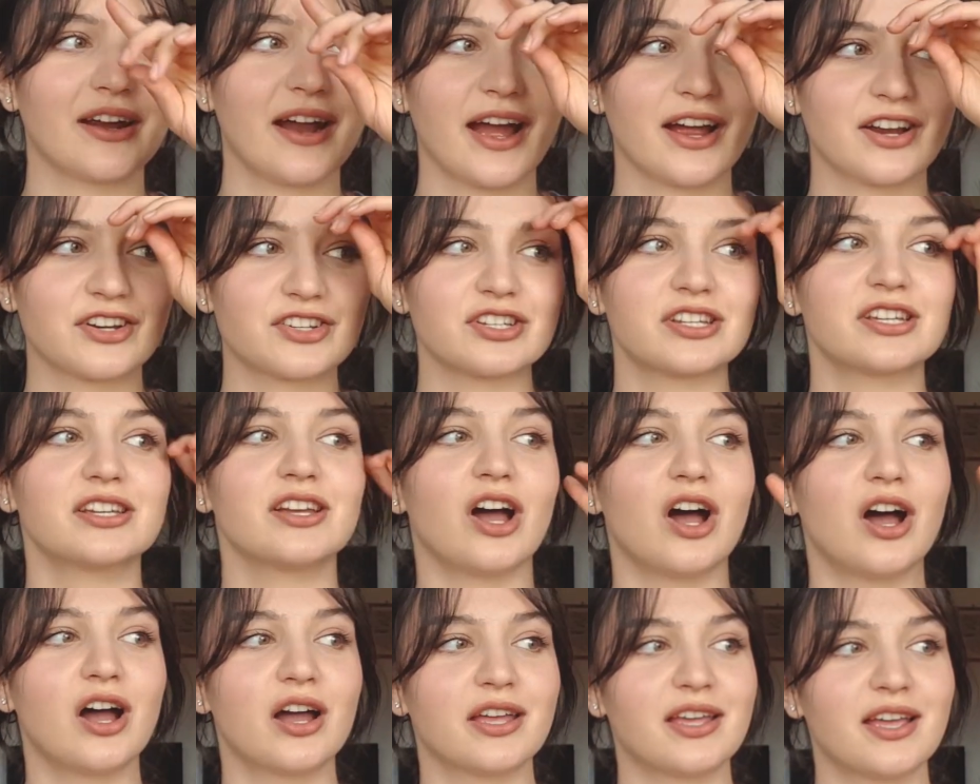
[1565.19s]

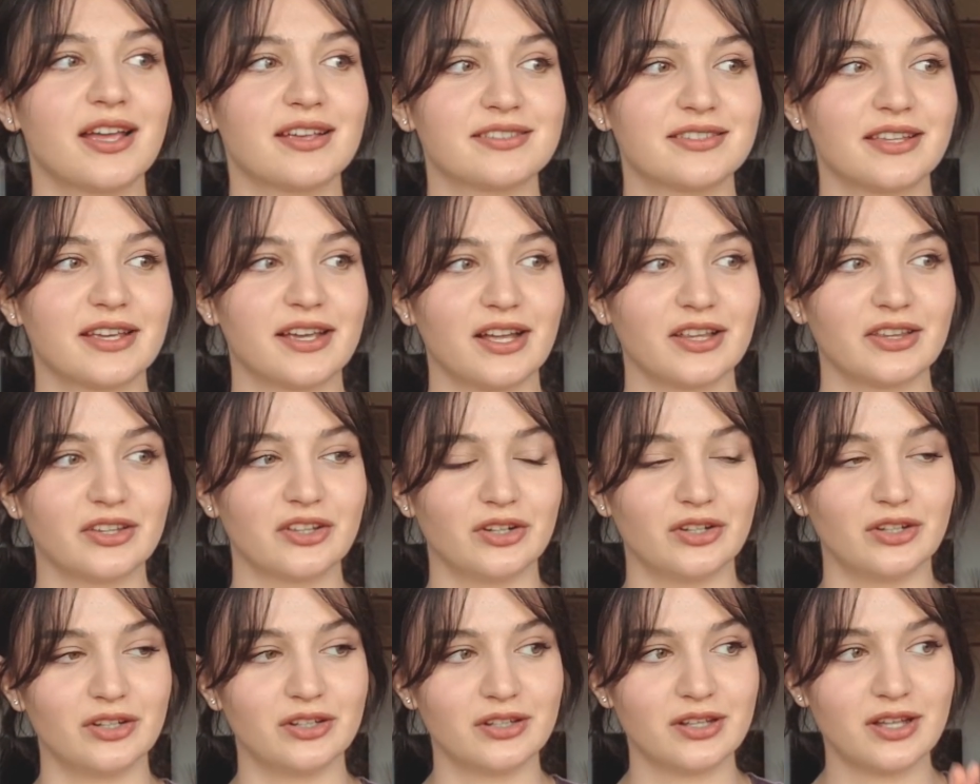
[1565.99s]
Actually, he has like a
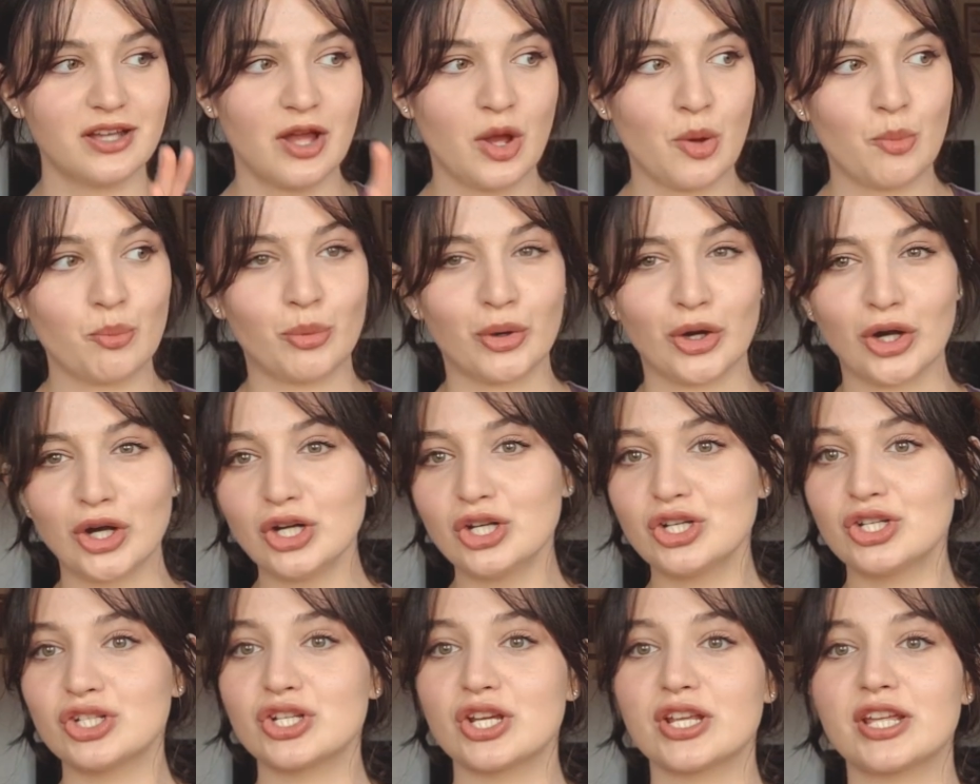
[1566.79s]
little
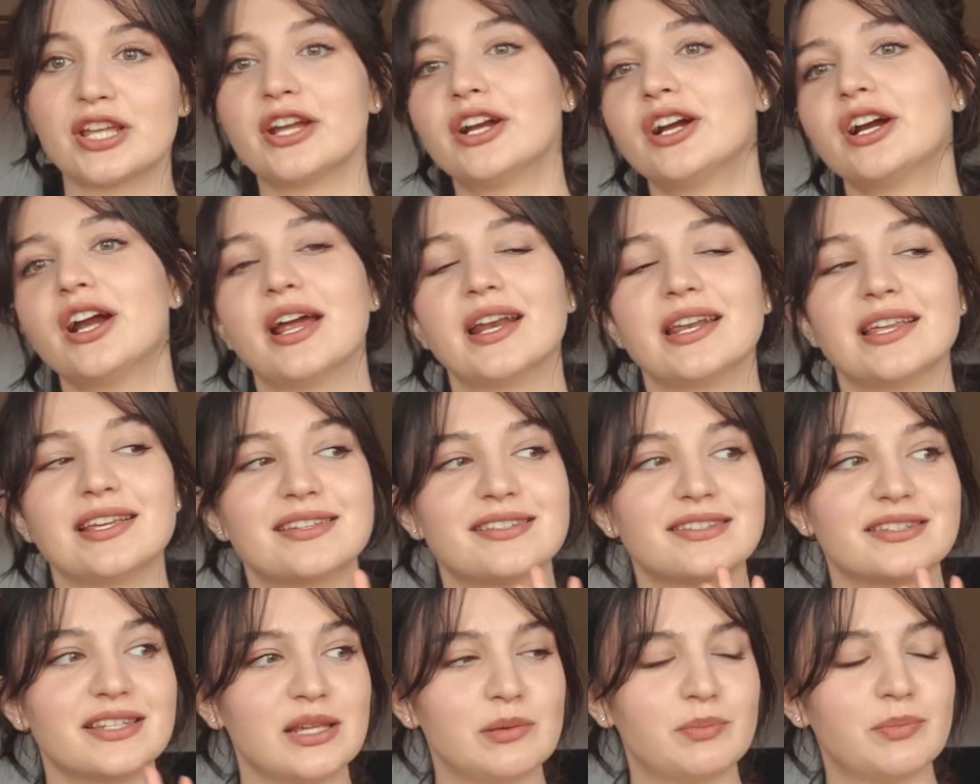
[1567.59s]
perch here and
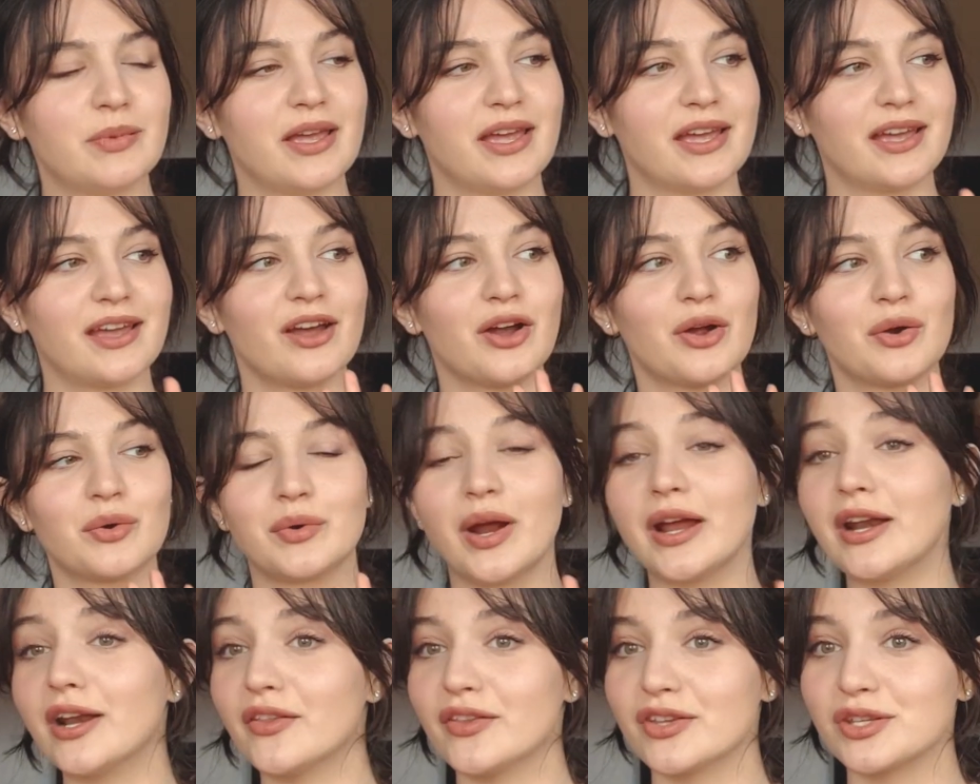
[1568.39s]
he's sleeping
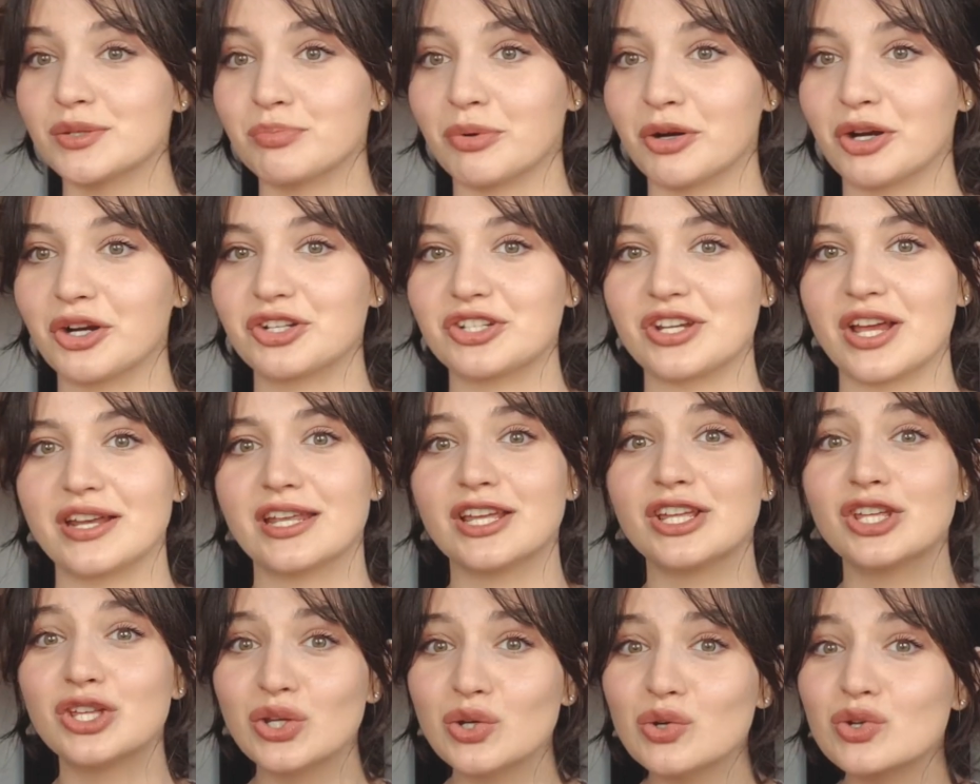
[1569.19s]
right on this perch. And
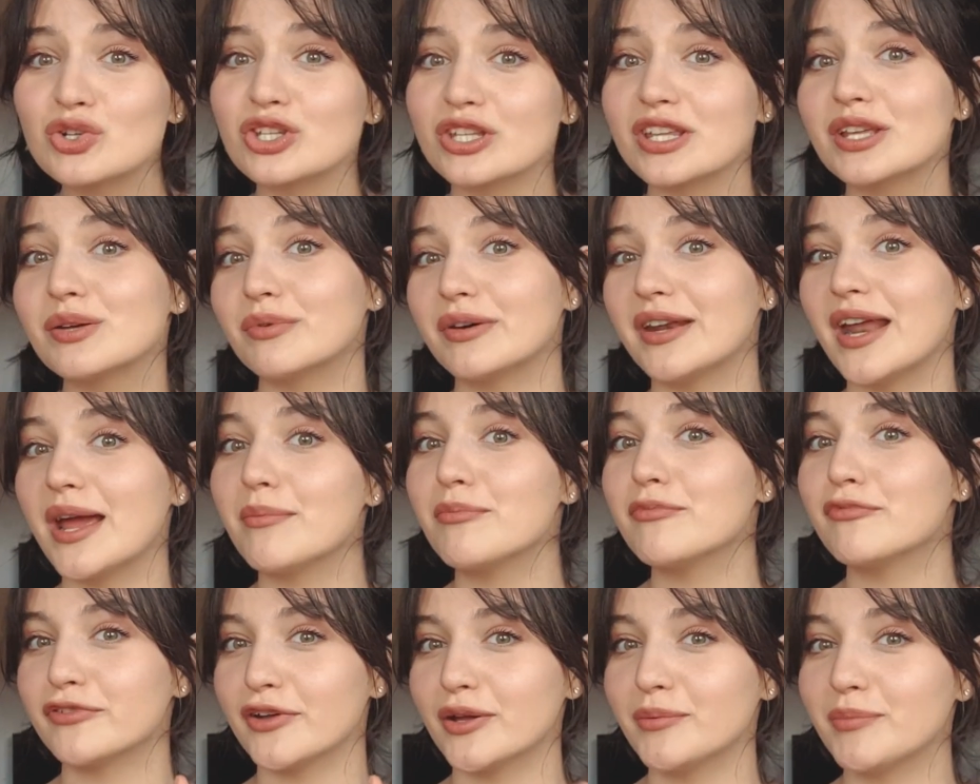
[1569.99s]
he usually, when
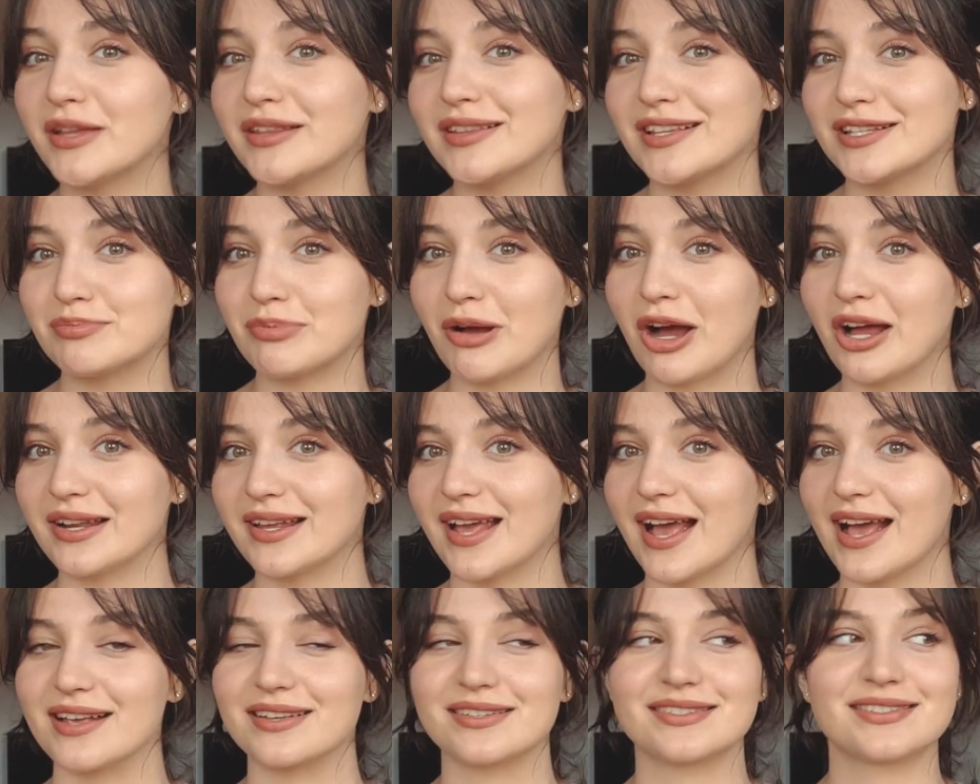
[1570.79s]
I'm filming these
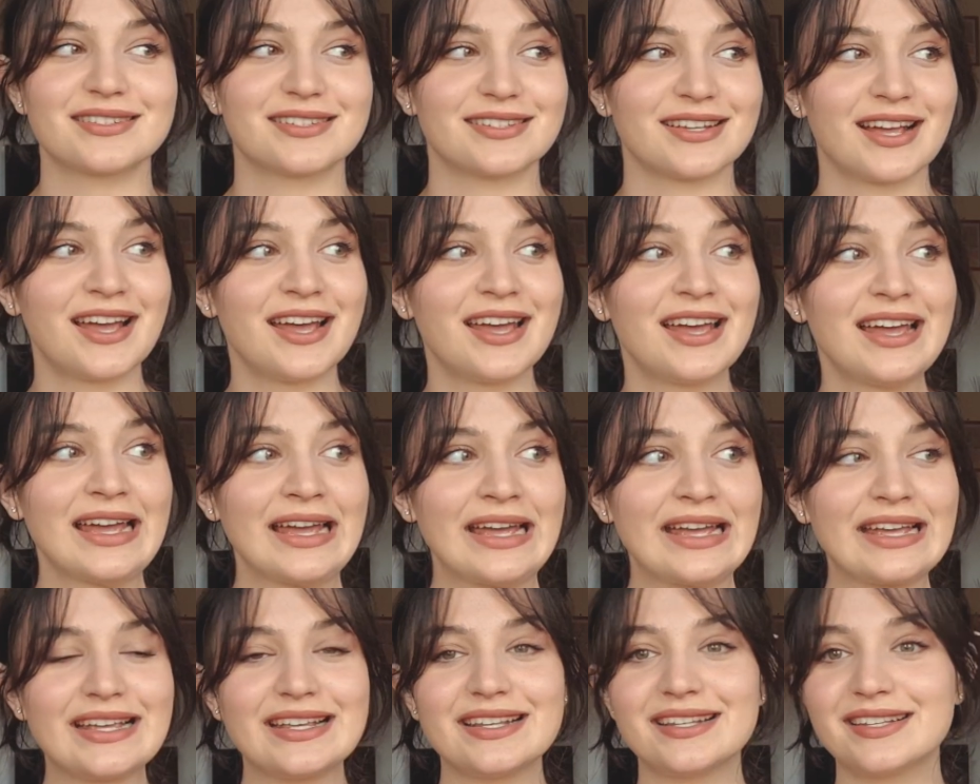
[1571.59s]
podcasts,
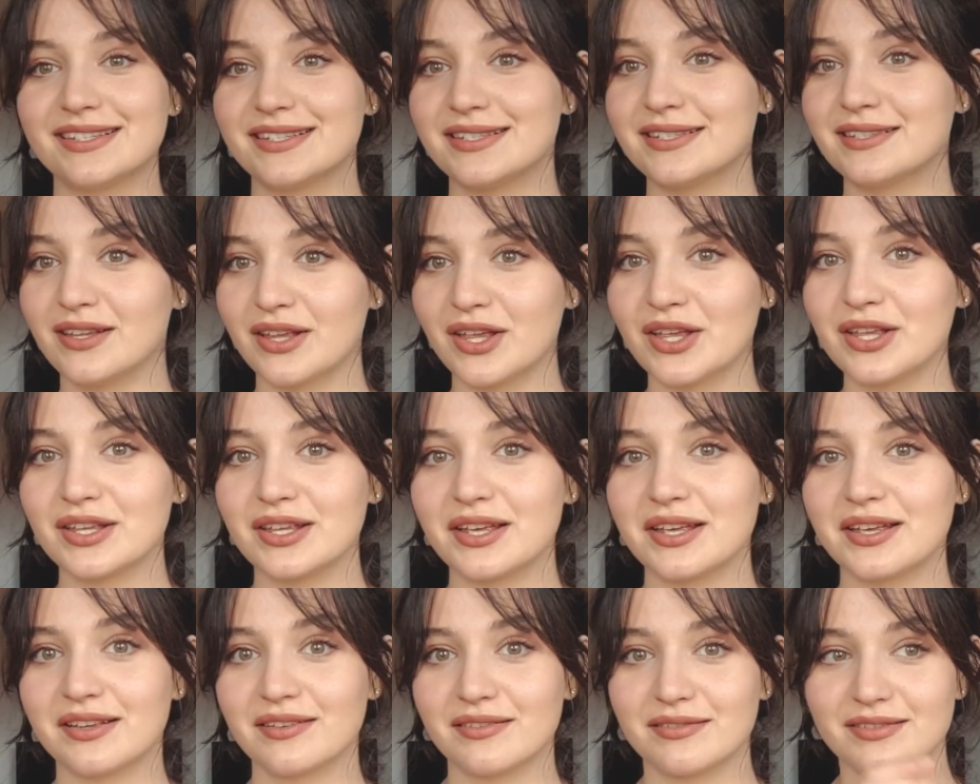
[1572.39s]
he's
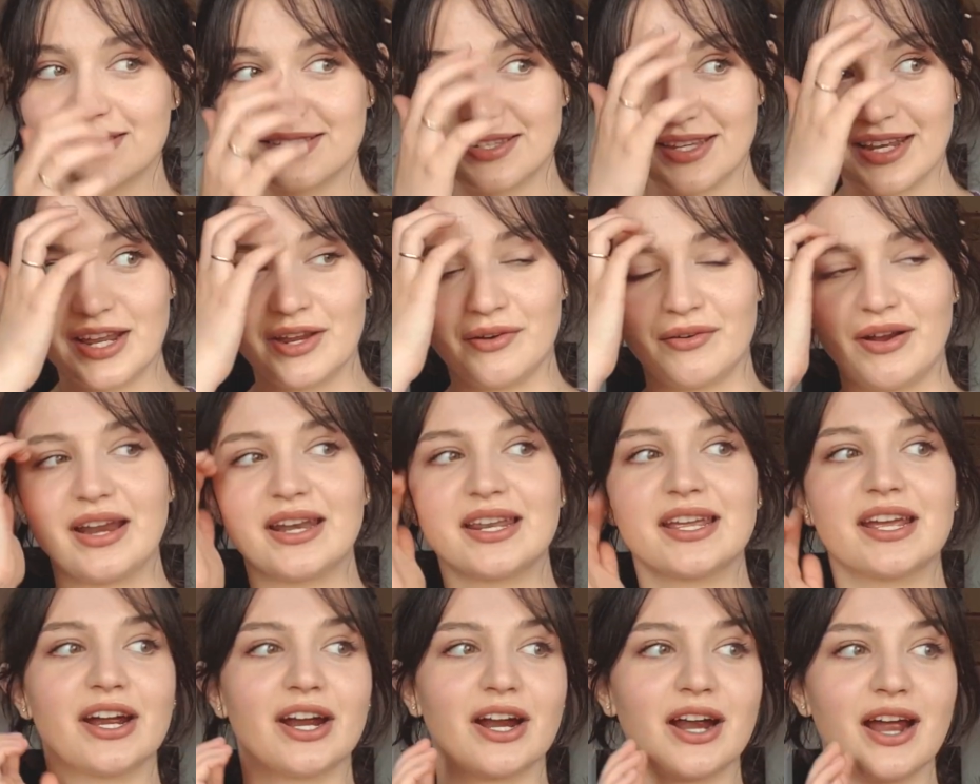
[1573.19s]
sitting right
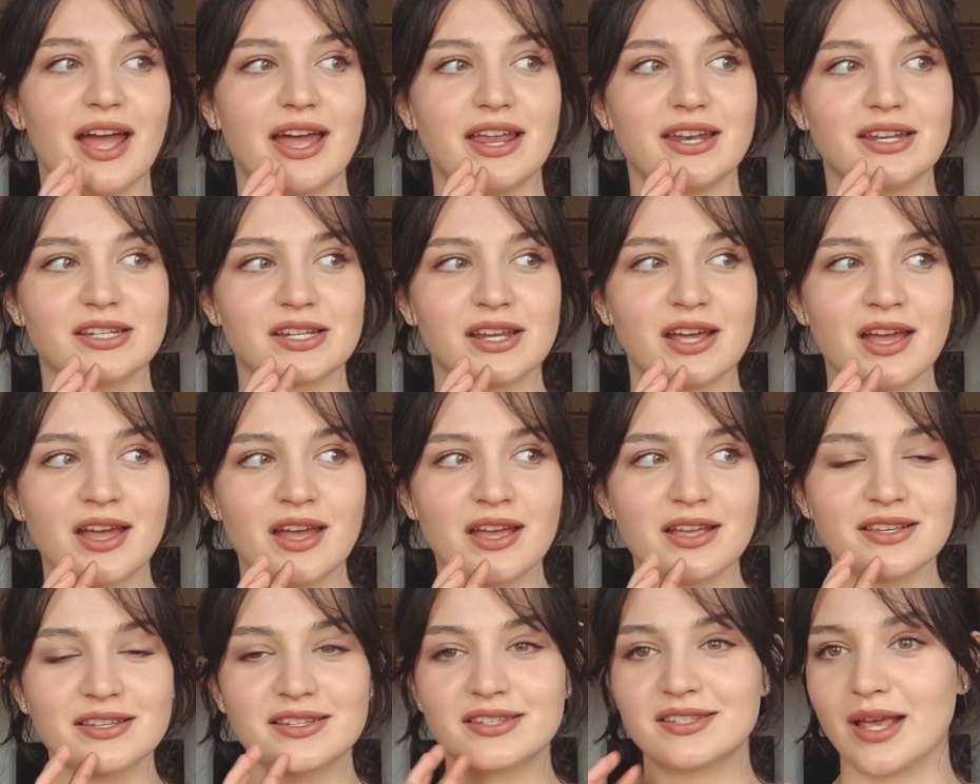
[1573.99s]
here, and
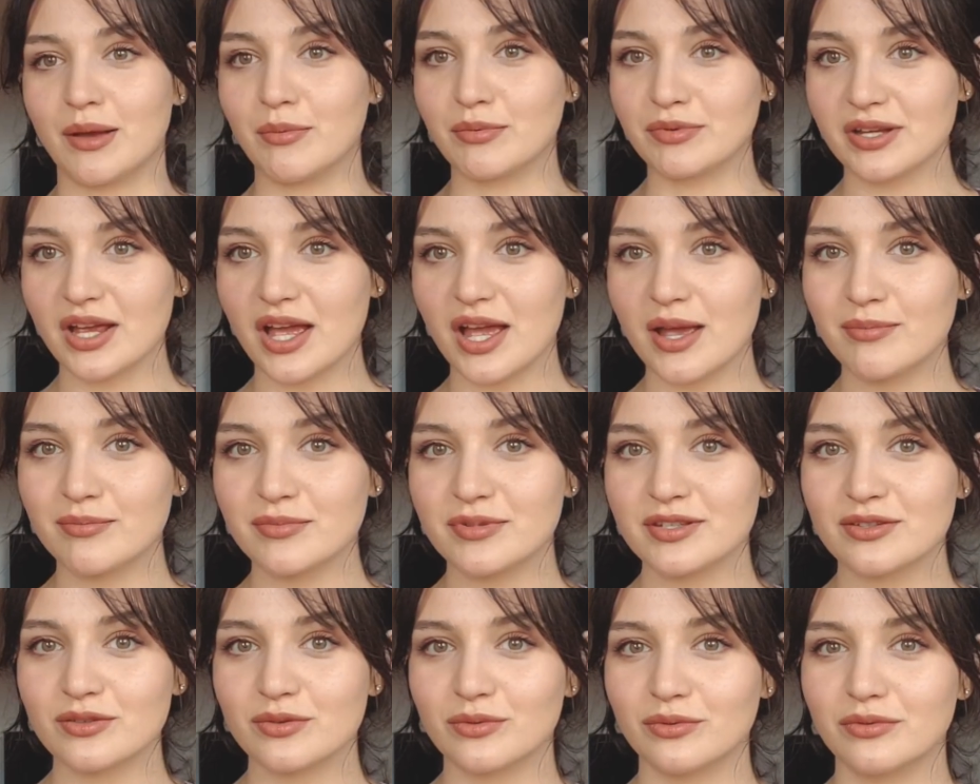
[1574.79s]

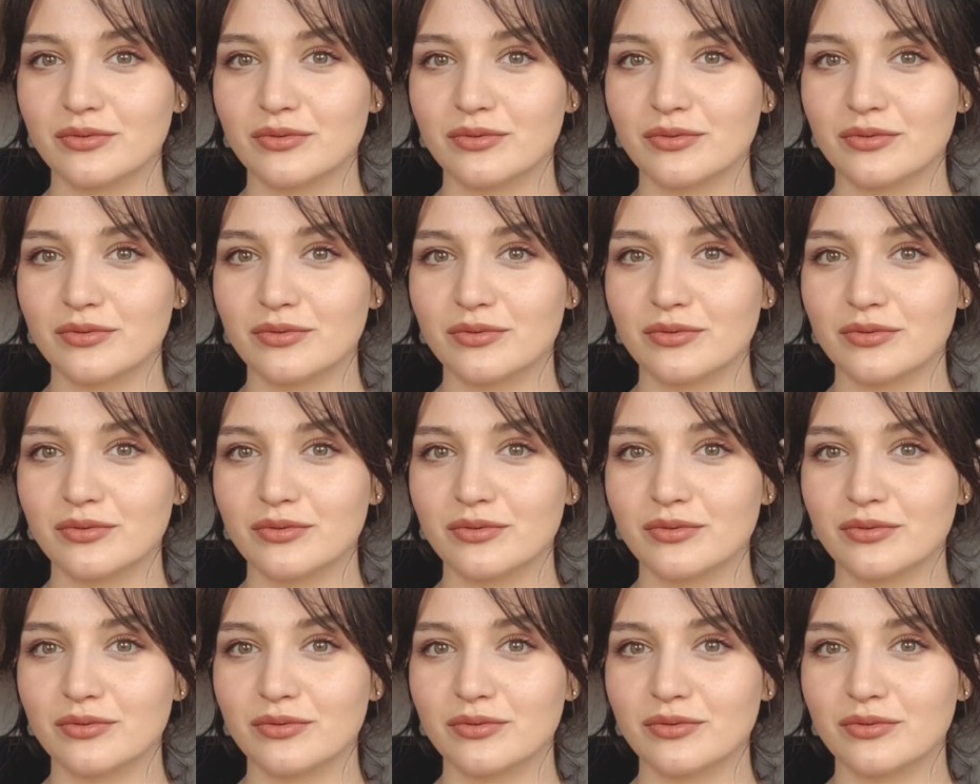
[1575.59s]
sometimes